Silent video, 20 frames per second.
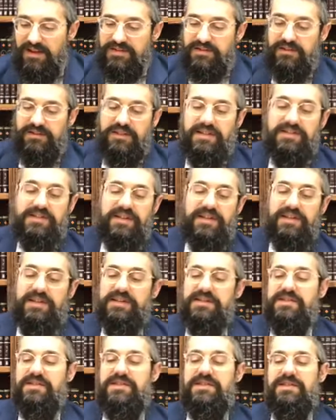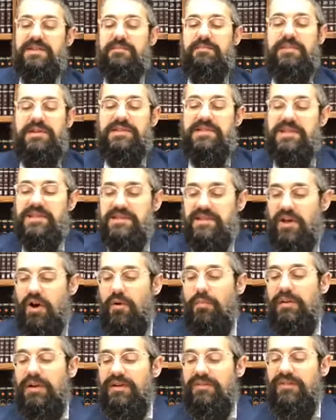So this is the business, the
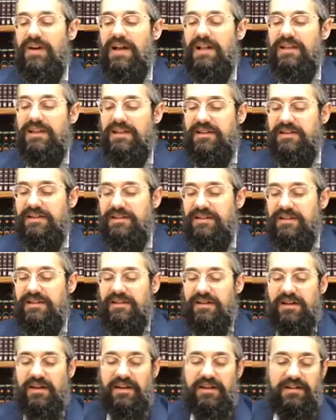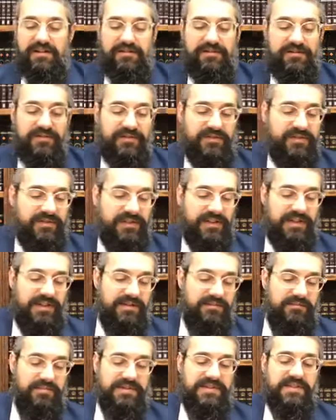opening volley of
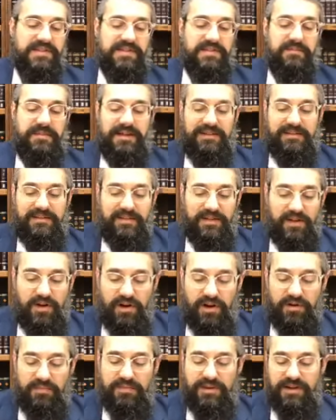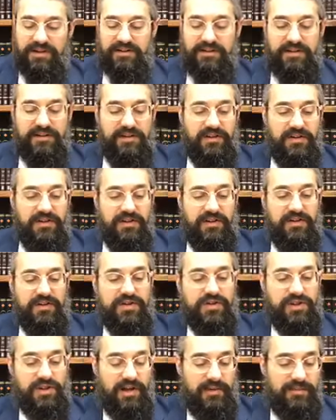the business about the korban
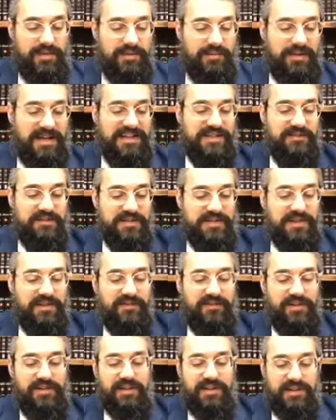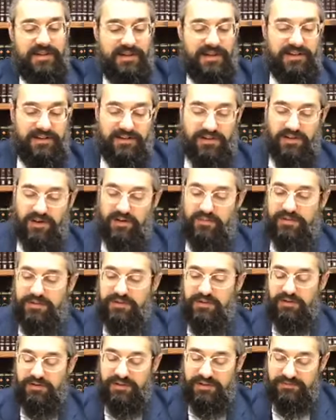Shlomim, and specifically the Korban
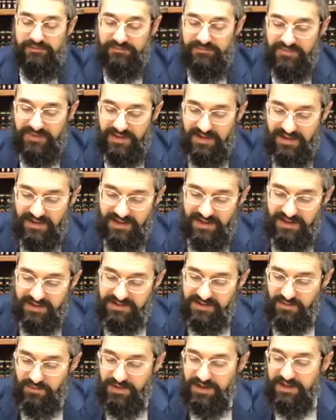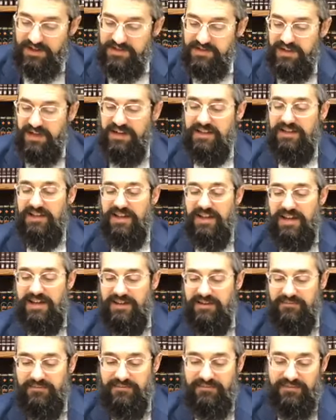Todah. So we're going to study
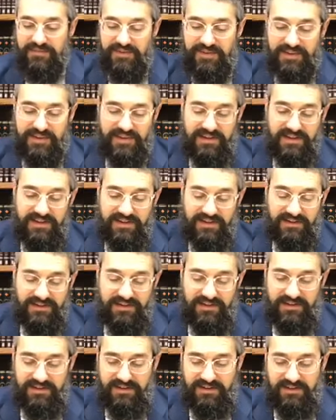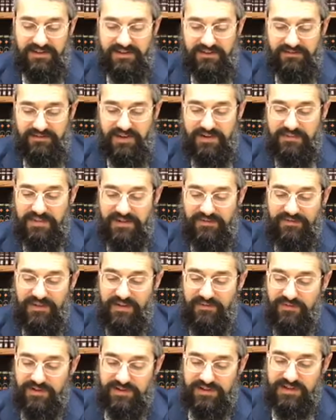today one of my
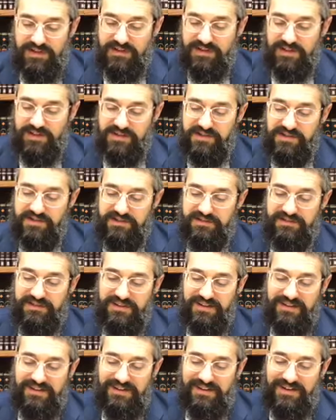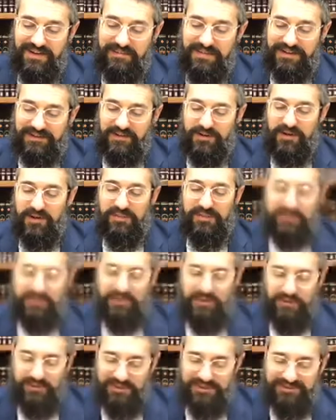favorite teachings about the Korban
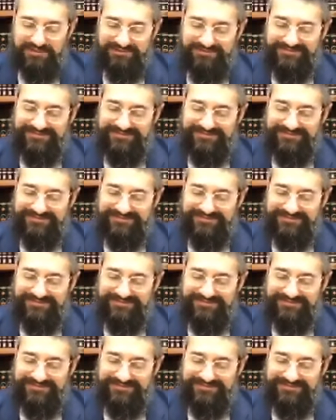Todah.